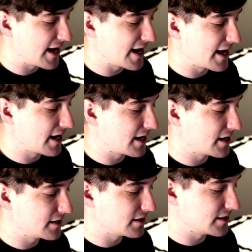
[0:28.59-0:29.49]

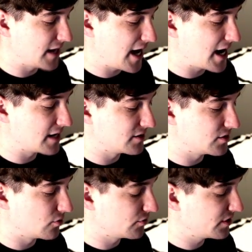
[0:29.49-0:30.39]
And yeah,
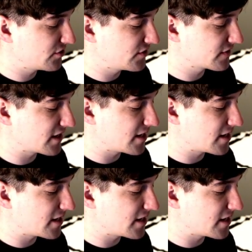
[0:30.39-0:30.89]
the only thing